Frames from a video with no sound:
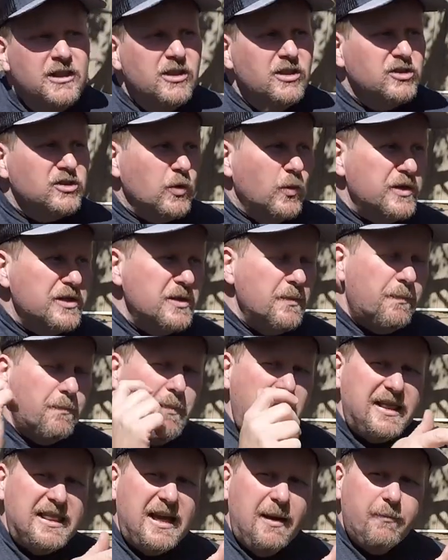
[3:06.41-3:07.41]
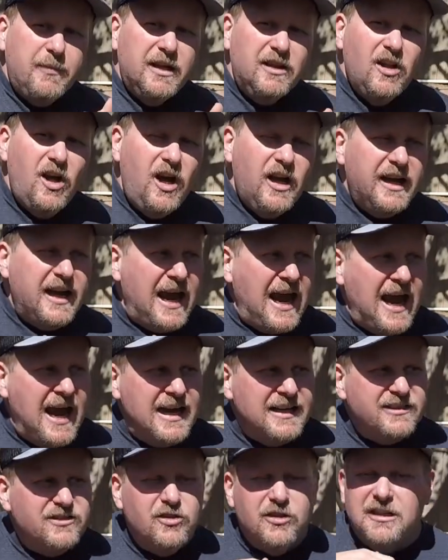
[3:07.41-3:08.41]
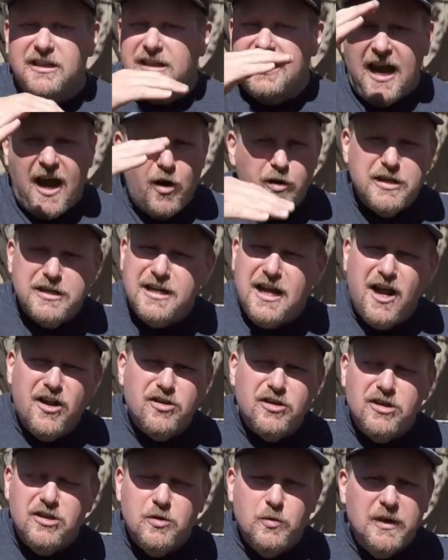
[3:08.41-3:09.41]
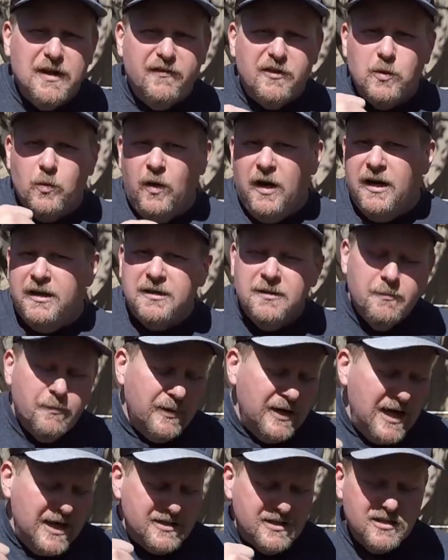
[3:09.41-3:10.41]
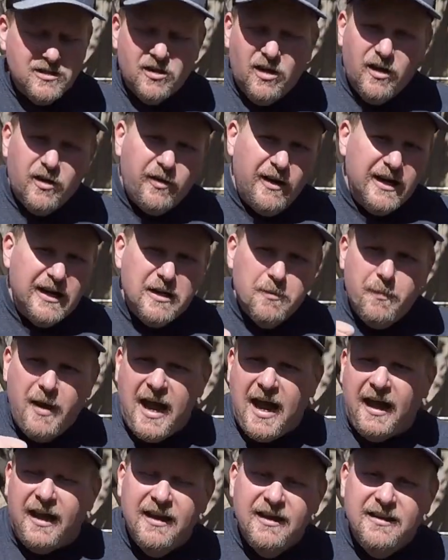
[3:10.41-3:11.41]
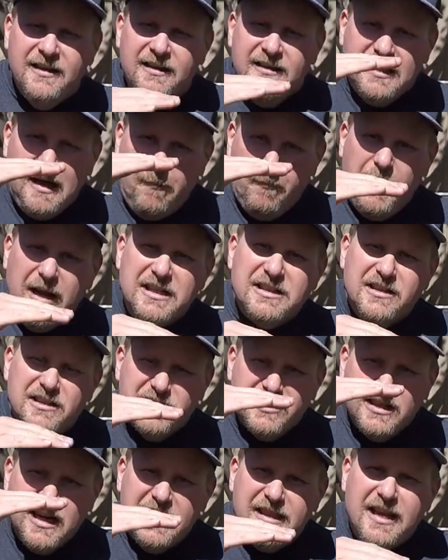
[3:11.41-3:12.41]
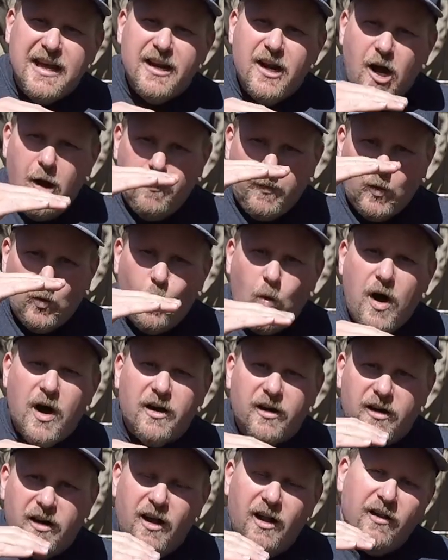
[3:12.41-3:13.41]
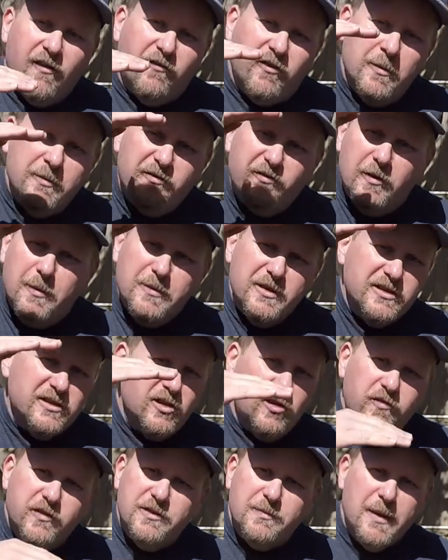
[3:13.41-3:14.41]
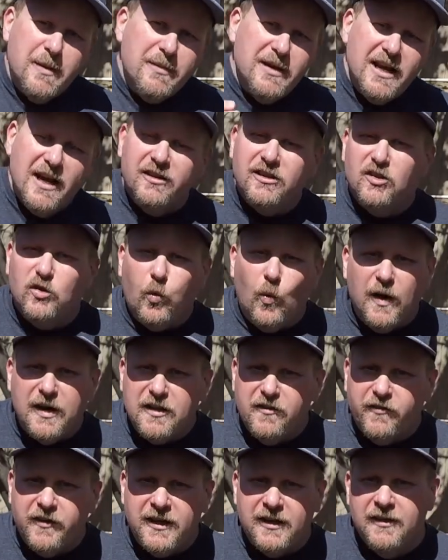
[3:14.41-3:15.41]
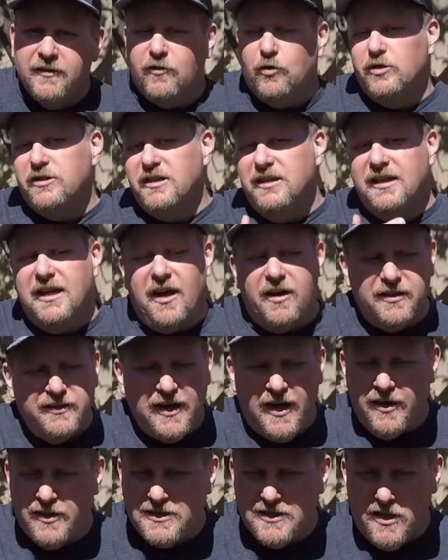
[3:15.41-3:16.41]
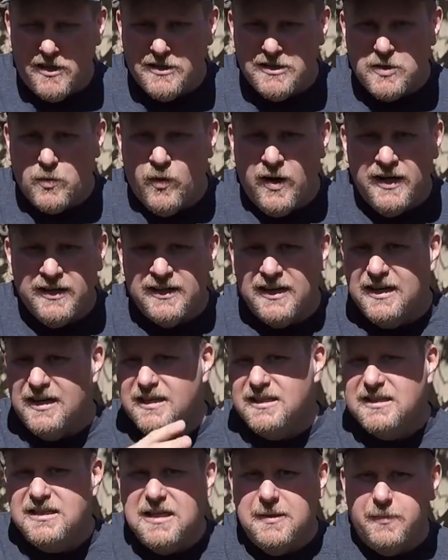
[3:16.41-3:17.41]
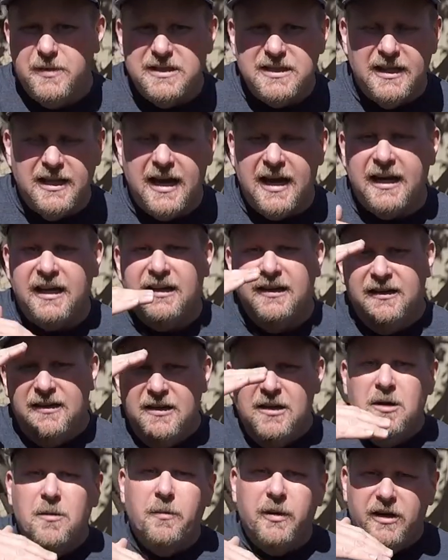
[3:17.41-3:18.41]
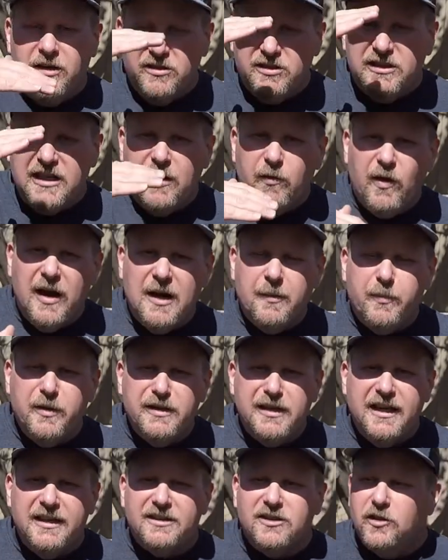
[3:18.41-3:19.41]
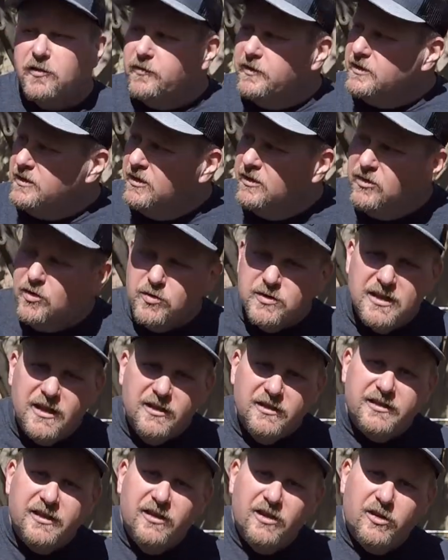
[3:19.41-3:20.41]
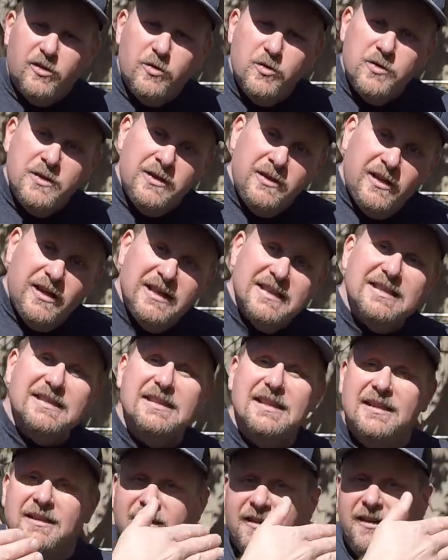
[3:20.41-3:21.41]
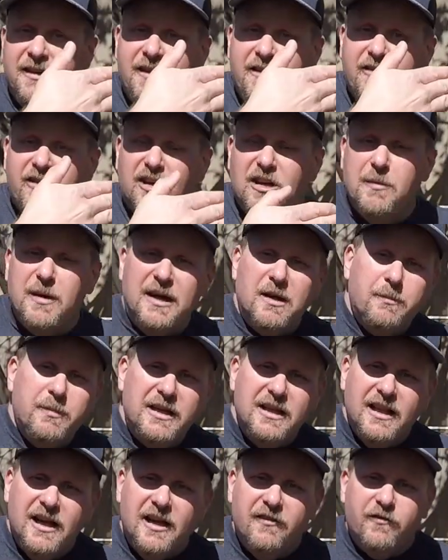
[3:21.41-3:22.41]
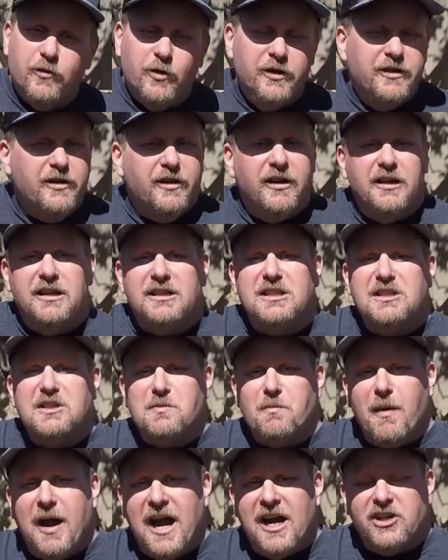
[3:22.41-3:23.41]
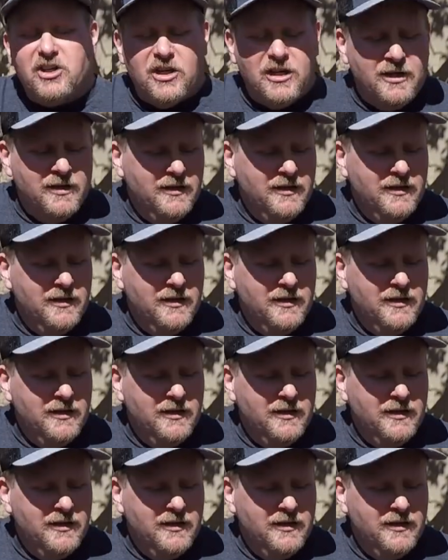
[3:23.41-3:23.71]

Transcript: So when you make that big long cast, you can count it down, you can do whatever you want, but as you start cranking back, that bait's gonna stay in that upper water column, from, from the surface maybe down to twenty feet. Of course, you can count it down as long as you want and get it as deep as you like, but it'll stay right up in that surface. Those yellowtail are cruising, they're gonna see it, they're gonna make a beeline for it, and they're gonna smash it.